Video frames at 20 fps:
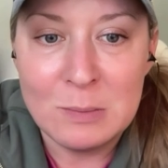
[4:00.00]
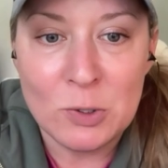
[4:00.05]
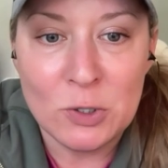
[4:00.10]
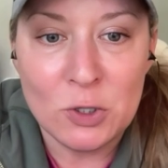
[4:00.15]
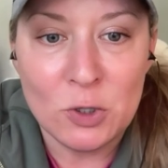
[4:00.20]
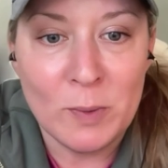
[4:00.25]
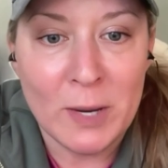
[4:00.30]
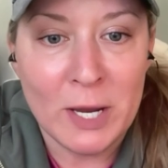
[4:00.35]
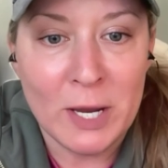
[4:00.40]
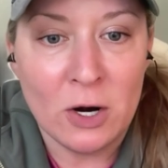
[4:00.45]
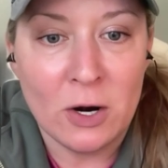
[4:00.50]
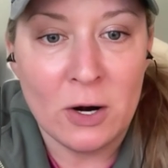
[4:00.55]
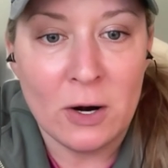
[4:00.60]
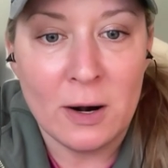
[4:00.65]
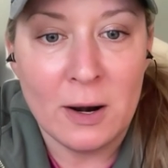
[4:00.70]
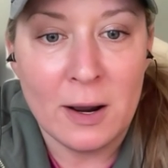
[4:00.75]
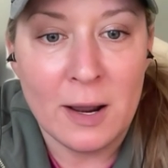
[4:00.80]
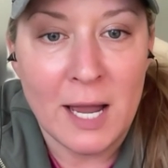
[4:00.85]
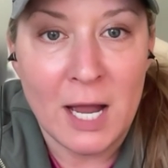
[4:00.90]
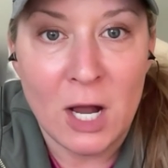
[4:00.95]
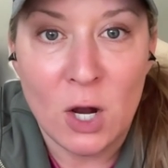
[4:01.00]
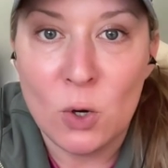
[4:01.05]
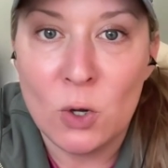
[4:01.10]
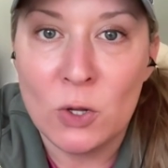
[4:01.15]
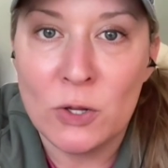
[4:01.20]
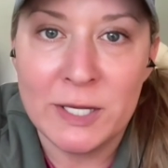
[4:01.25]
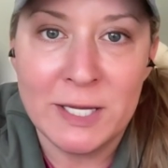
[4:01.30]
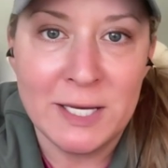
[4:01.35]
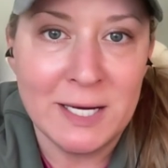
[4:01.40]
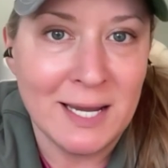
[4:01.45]
But no matter how
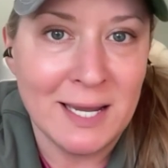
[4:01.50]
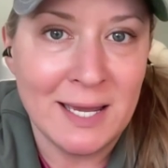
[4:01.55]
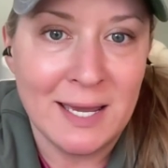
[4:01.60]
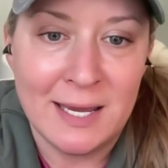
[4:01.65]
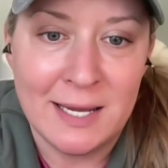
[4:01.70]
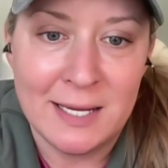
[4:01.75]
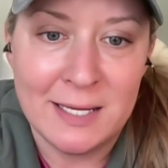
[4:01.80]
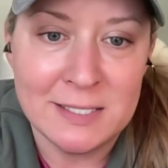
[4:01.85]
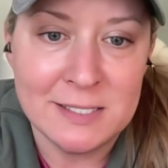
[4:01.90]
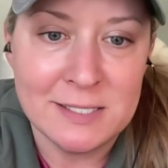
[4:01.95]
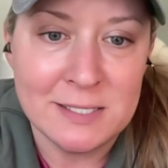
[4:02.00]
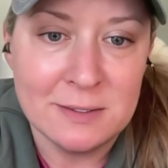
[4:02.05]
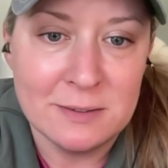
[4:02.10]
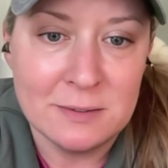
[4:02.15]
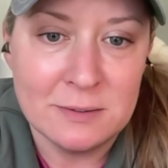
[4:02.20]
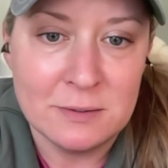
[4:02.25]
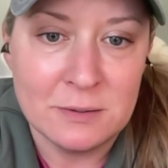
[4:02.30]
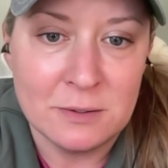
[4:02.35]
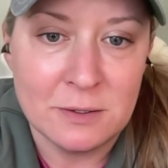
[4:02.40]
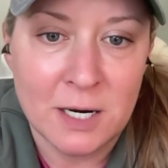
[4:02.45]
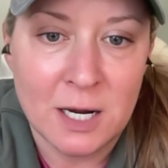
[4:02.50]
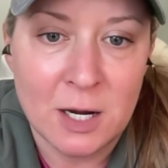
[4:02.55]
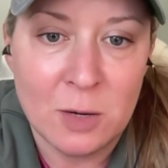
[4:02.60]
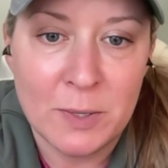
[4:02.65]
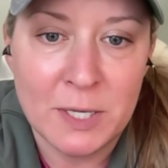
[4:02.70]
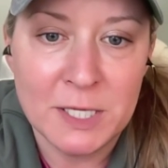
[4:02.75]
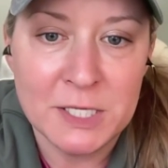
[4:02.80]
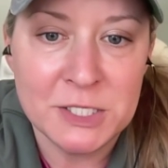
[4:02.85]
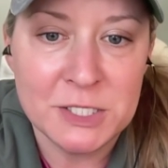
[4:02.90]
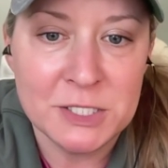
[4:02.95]
clean I ate or how
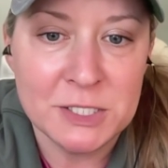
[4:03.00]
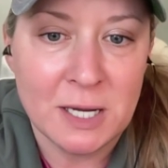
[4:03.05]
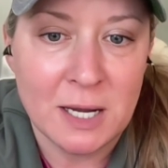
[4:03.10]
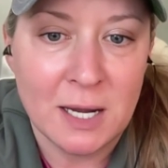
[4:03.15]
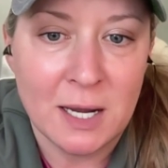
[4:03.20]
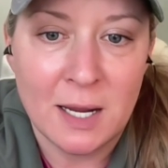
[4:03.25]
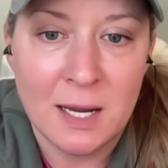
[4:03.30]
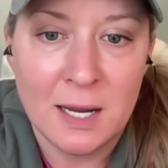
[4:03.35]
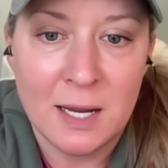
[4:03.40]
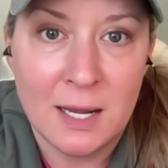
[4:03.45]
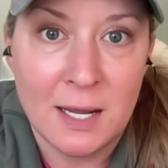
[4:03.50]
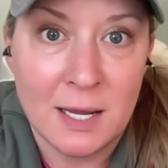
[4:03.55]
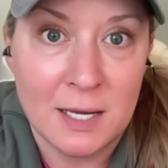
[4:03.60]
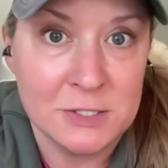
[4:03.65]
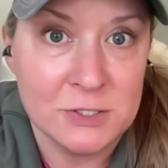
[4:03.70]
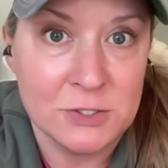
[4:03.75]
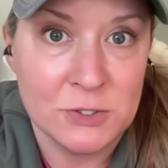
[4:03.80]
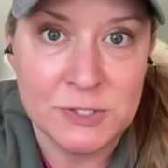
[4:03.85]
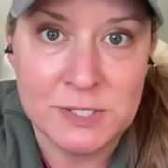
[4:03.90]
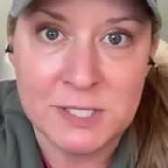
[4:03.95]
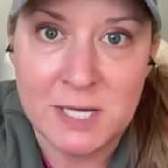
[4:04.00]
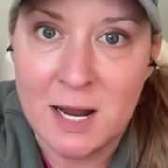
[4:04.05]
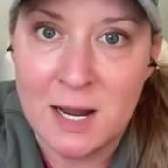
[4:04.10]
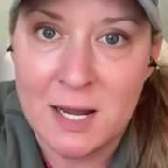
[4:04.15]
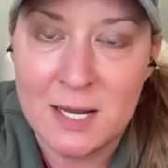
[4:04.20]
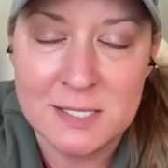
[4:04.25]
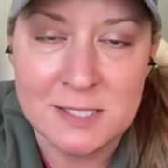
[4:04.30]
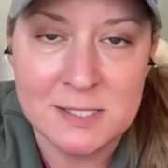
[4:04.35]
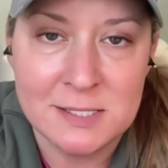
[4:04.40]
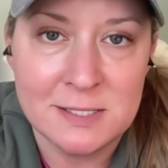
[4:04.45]
much I
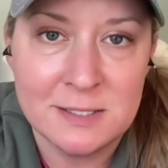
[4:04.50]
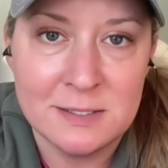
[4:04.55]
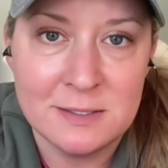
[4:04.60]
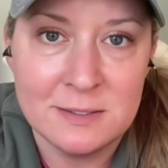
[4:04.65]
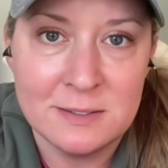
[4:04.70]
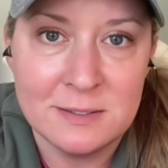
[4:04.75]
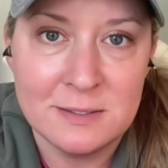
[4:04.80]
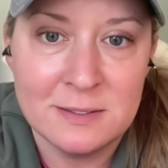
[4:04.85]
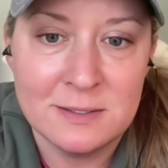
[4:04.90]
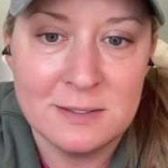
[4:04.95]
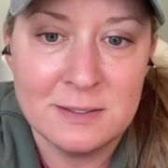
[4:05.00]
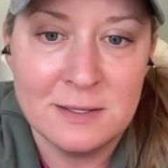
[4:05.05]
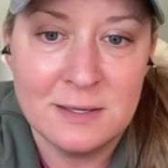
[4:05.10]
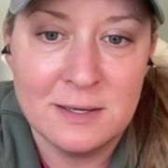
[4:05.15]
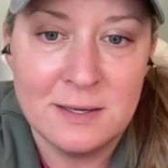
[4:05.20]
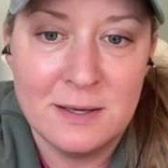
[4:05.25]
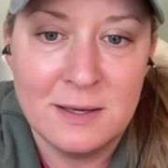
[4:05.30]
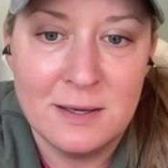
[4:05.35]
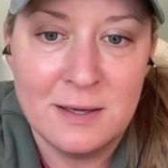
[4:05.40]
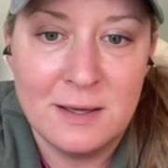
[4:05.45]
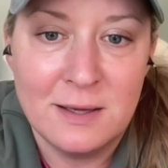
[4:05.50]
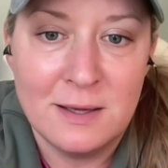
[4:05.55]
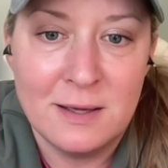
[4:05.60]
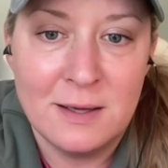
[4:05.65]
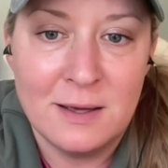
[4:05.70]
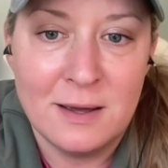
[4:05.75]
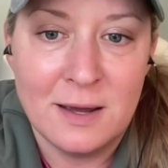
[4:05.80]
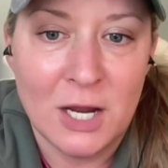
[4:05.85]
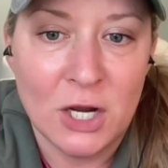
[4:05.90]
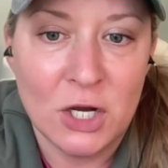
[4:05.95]
exercised,
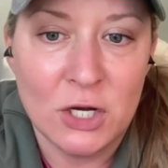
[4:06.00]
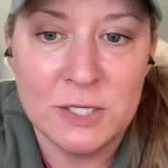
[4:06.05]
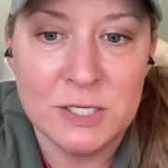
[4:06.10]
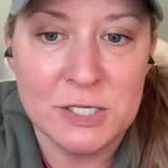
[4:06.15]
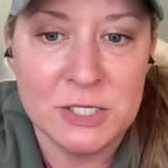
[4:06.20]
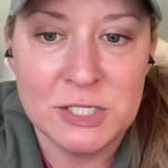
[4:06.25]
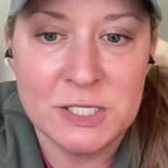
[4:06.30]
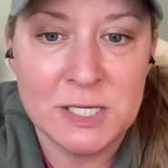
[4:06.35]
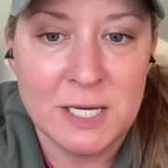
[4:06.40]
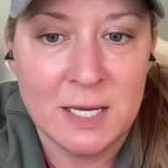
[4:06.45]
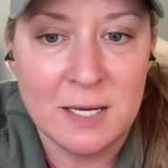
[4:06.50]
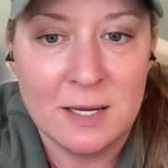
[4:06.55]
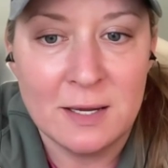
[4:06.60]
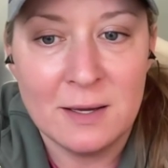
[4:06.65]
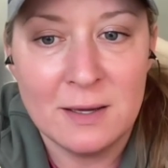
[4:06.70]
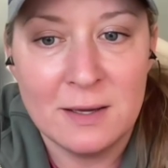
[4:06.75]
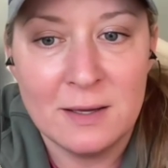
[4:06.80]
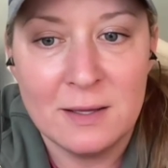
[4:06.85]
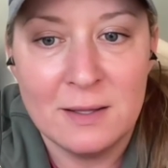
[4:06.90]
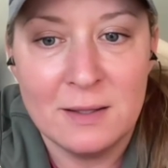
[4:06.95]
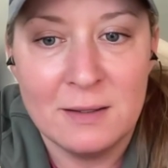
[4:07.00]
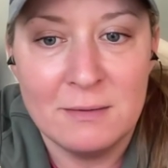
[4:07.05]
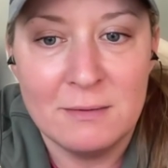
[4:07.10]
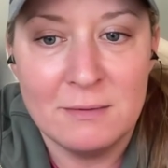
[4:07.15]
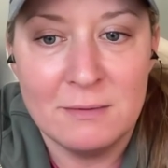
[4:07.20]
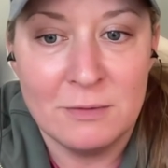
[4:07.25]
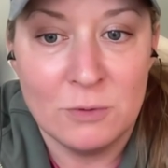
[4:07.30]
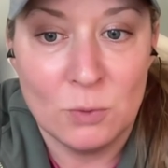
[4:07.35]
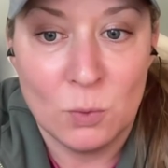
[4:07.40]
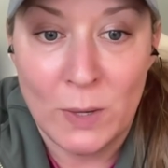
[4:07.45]
I couldn't shake
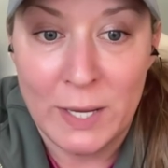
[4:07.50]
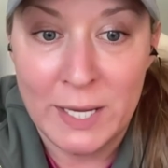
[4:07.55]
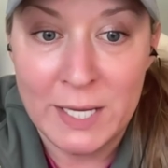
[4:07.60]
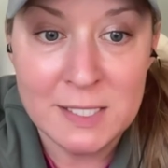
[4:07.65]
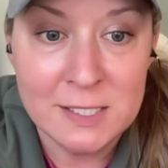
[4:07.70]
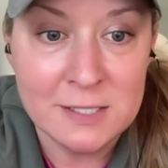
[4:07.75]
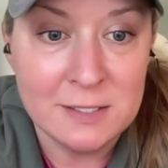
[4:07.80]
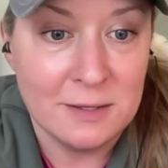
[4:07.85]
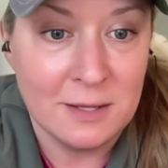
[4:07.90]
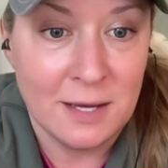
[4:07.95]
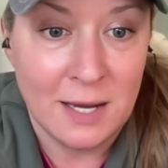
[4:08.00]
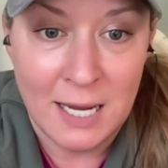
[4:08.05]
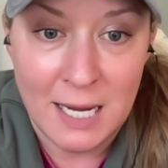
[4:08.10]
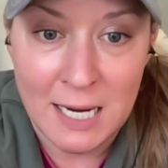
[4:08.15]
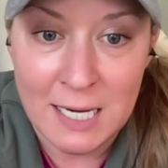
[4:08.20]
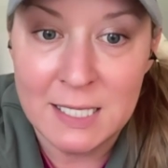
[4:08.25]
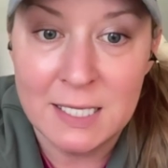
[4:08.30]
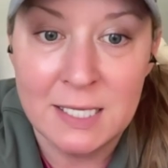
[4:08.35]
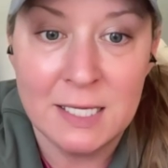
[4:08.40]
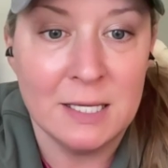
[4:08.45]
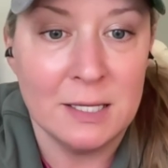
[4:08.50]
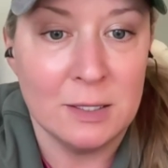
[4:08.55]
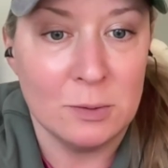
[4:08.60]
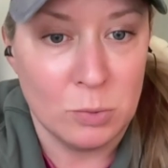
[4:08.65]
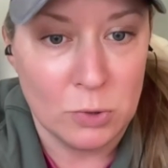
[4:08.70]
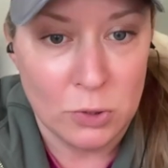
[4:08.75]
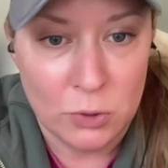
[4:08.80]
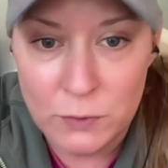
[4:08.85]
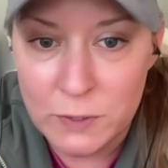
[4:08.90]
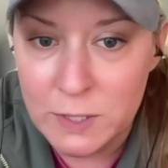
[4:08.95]
the weight, the acne, the
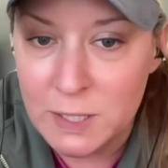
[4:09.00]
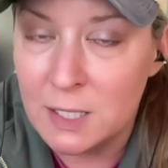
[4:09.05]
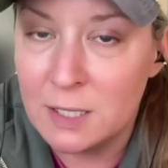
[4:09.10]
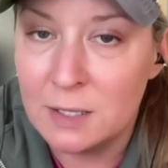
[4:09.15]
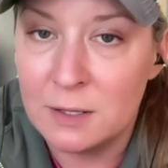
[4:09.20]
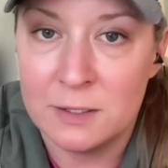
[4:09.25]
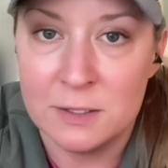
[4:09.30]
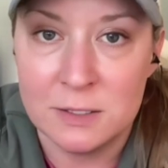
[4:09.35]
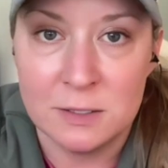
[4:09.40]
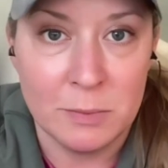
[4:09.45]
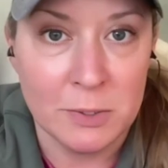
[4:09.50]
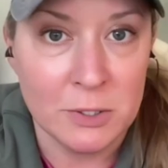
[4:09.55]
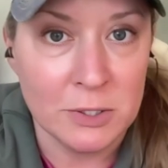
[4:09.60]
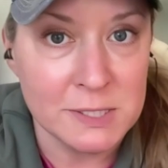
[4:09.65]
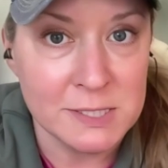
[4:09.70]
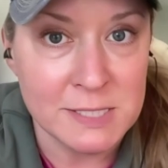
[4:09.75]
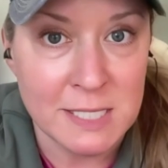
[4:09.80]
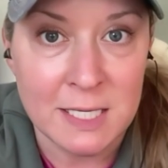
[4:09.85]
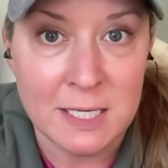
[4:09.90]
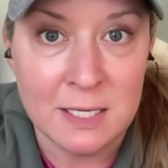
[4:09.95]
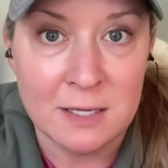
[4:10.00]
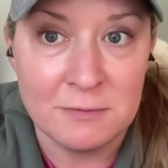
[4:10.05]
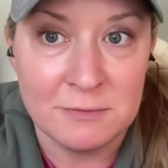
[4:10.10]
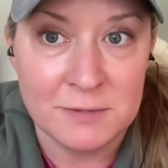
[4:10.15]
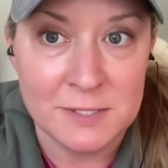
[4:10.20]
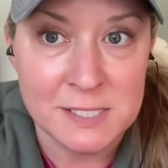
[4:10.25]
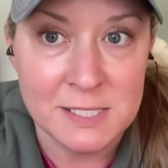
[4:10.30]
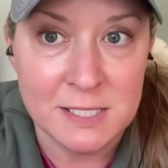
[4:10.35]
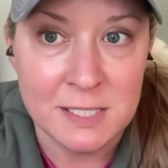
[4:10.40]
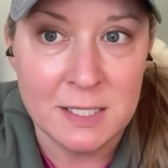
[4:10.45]
bloating, the debilitating
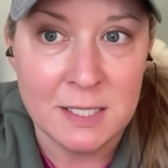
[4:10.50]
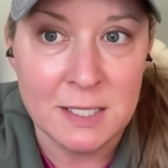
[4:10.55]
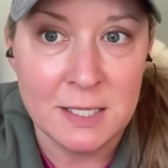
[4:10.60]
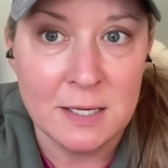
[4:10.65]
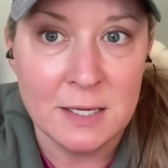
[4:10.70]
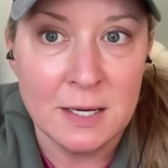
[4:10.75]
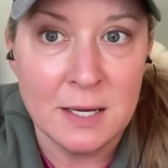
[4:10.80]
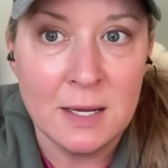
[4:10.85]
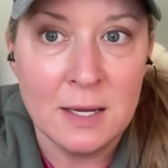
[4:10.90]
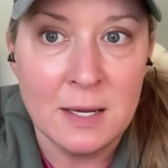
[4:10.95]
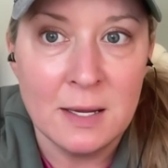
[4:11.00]
fatigue.